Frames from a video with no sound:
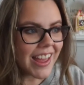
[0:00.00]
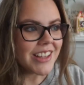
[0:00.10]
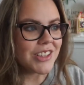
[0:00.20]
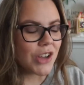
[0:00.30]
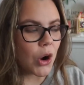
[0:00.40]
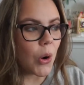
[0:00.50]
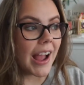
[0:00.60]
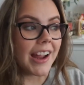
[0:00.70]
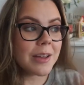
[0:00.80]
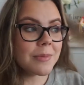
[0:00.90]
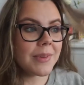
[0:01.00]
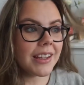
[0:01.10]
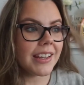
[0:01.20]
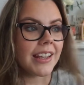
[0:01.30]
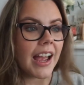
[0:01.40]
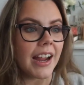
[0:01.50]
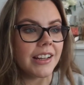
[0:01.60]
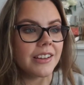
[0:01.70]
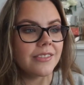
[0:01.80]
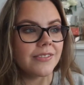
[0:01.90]
So I am kind
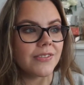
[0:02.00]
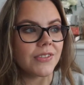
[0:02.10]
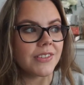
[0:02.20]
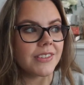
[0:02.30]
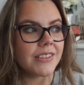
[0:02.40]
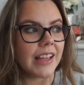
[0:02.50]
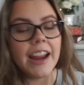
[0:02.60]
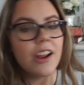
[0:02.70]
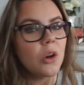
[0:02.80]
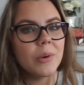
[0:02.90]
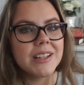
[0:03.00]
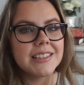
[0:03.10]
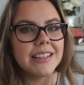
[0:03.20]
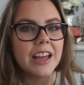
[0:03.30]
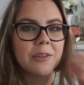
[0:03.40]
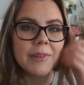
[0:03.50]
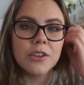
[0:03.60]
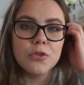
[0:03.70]
of, I always say that I'm like